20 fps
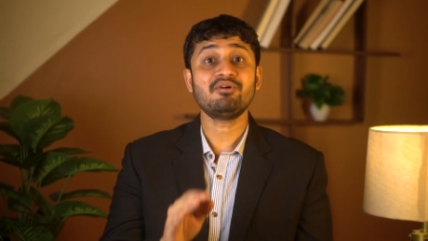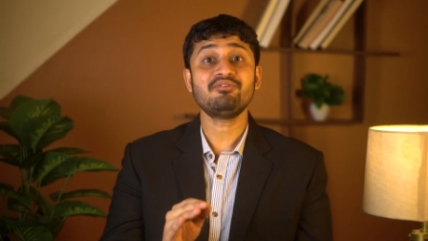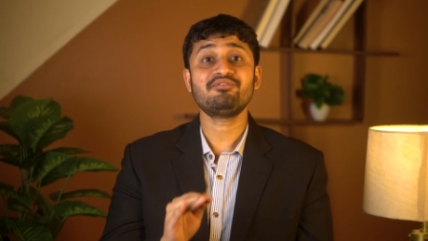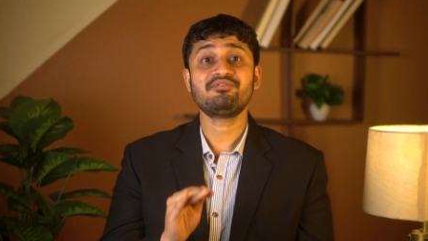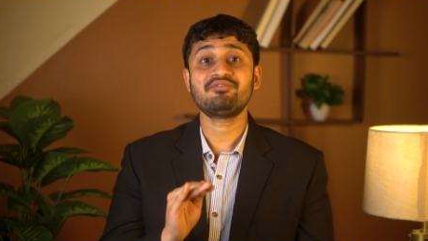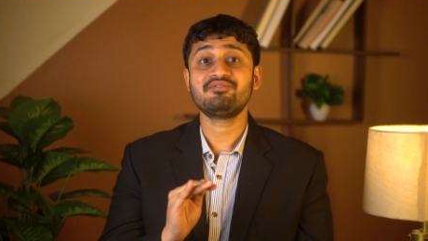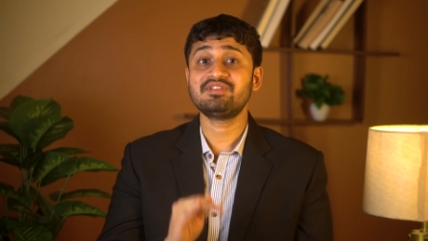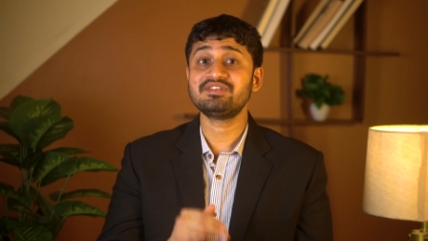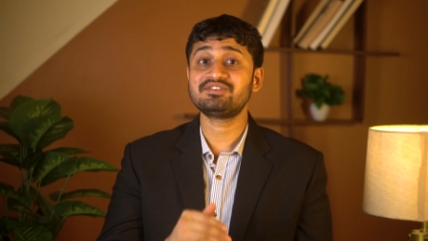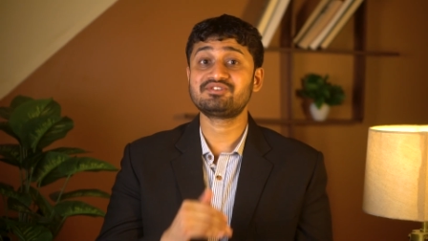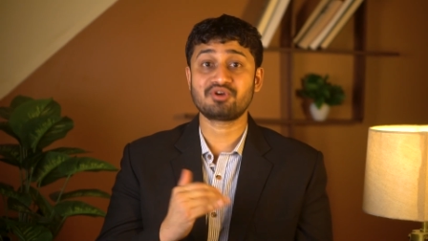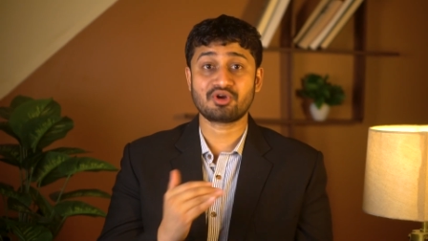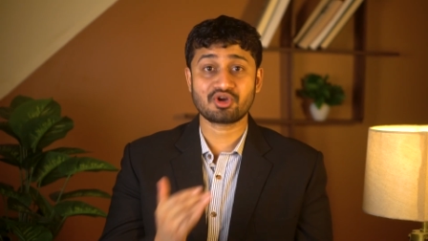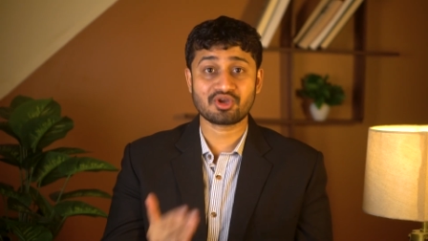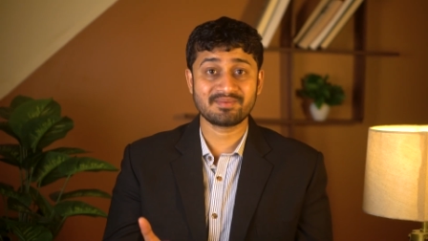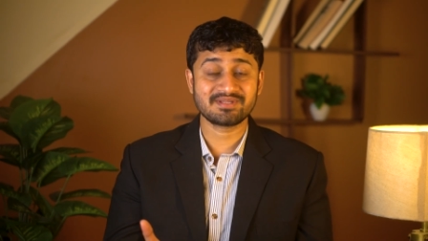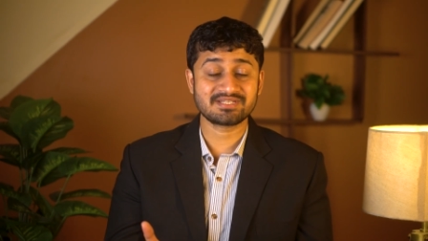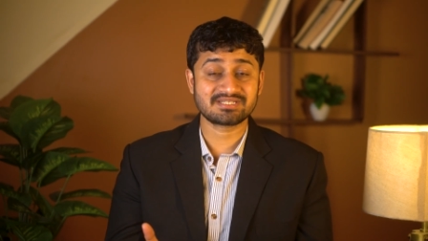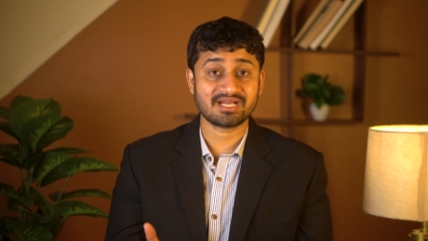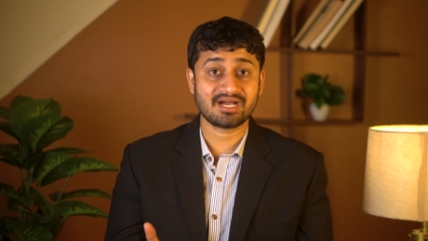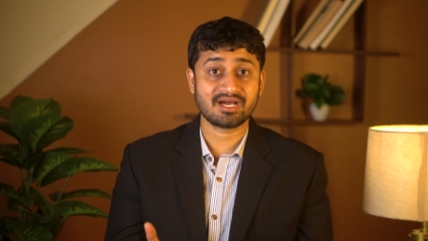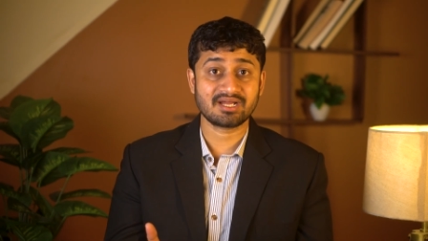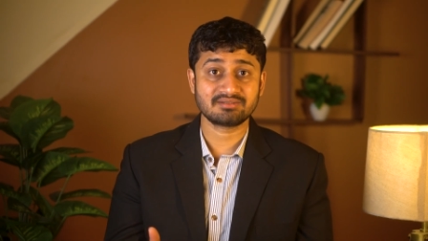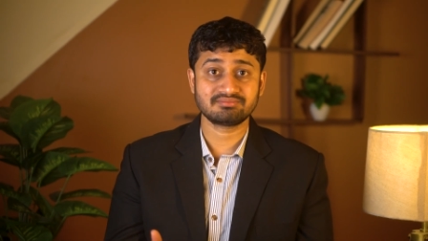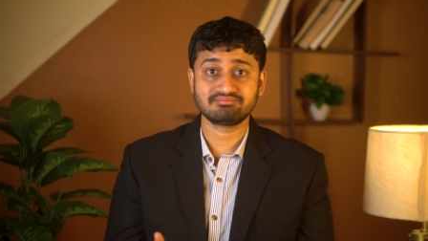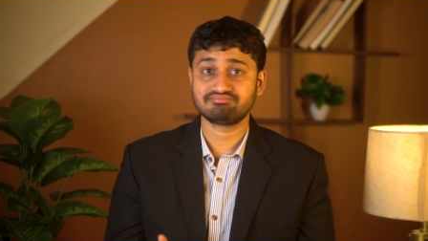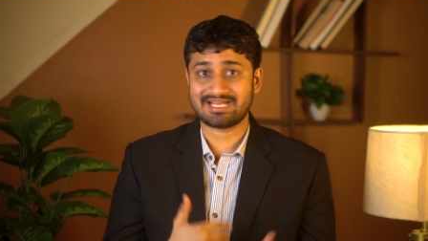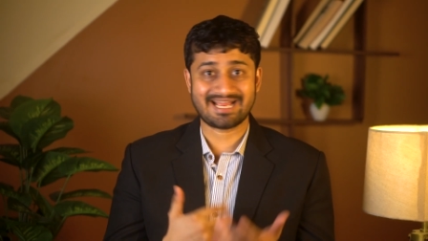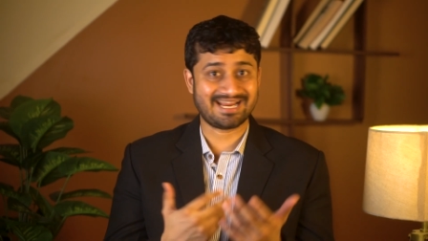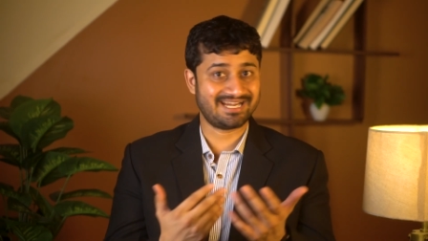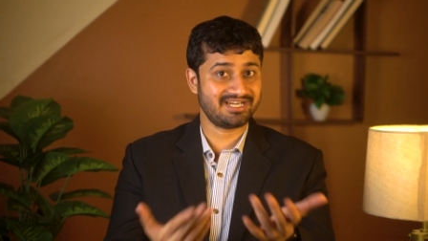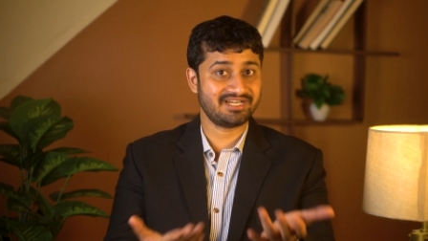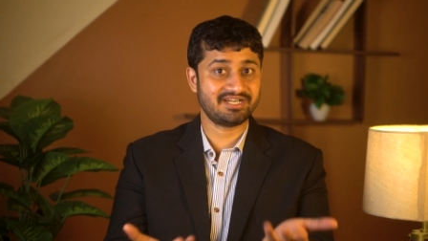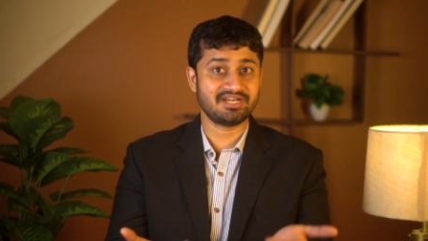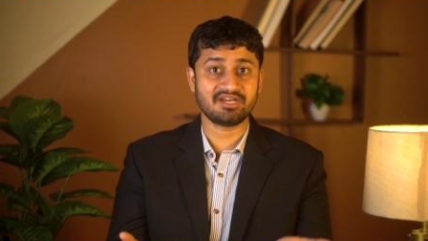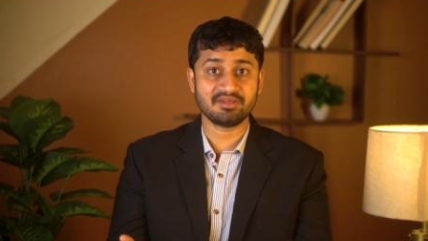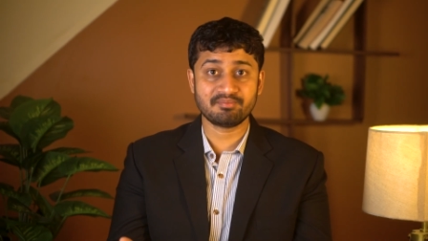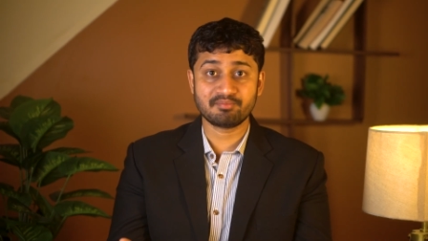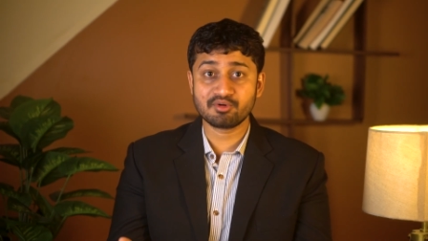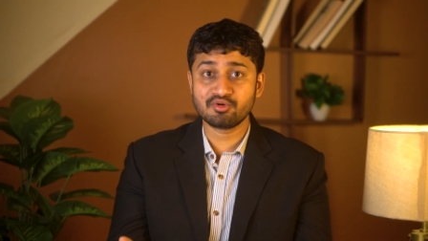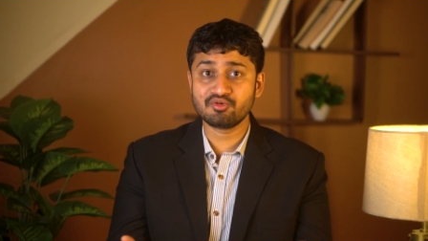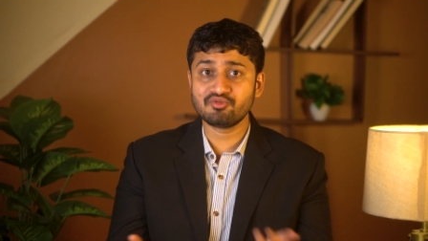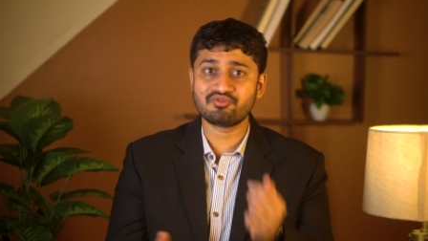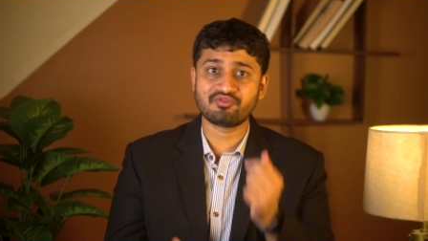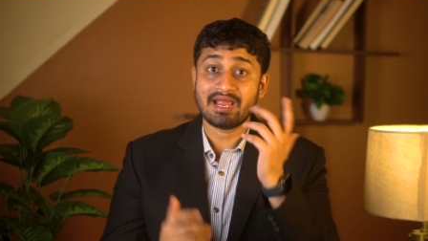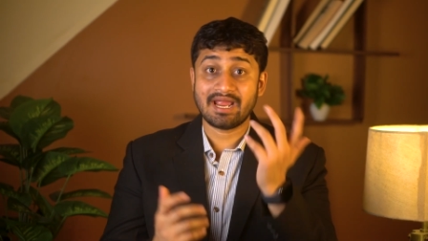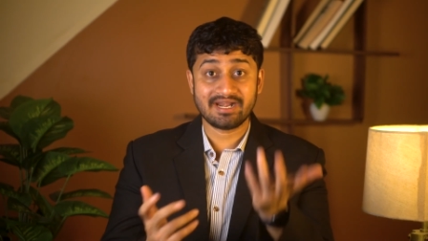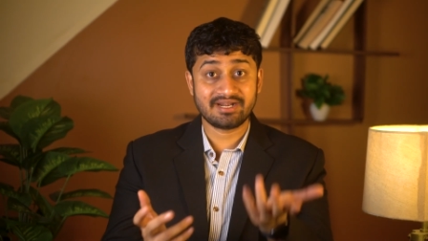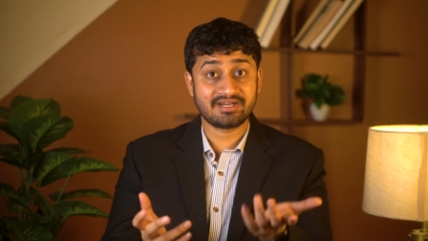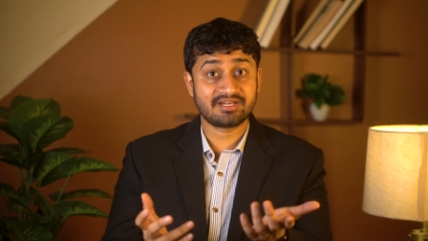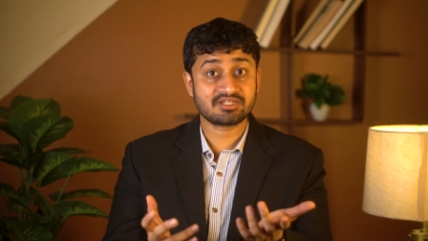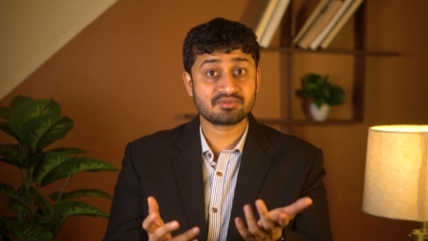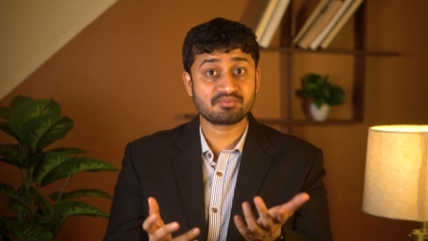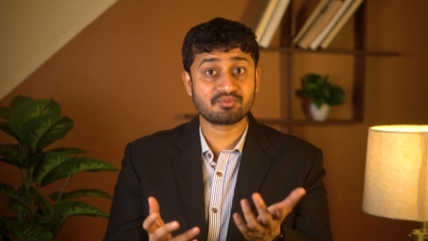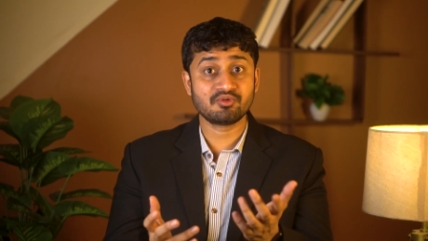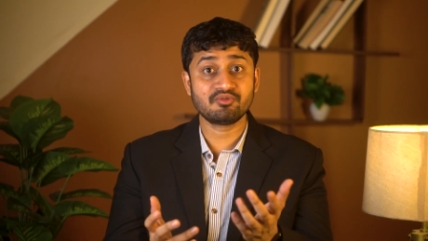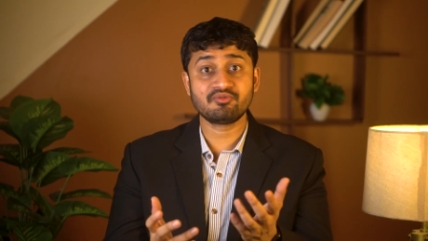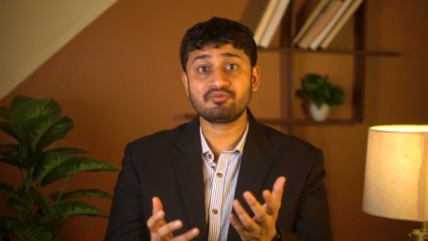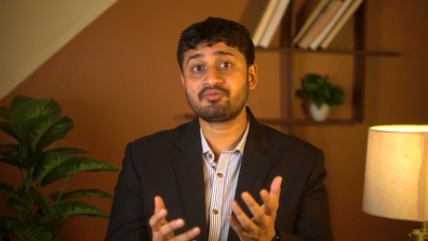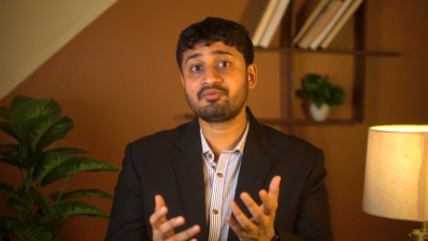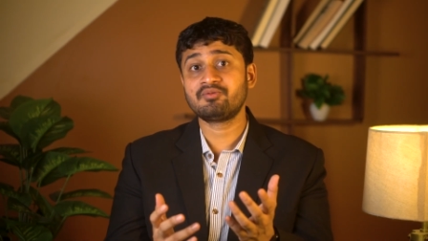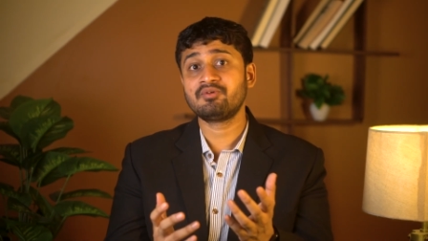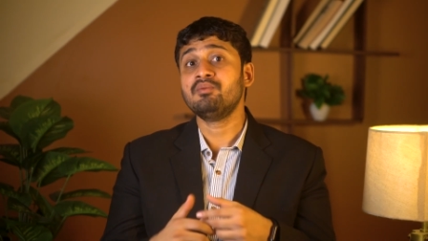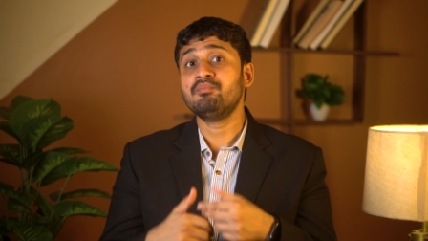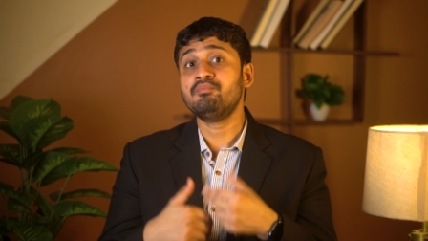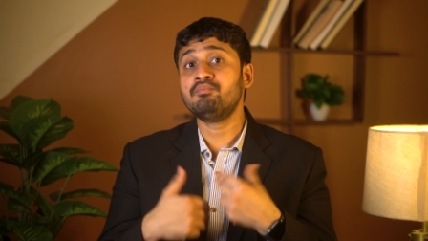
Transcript: of these documents are identity proof, address proof,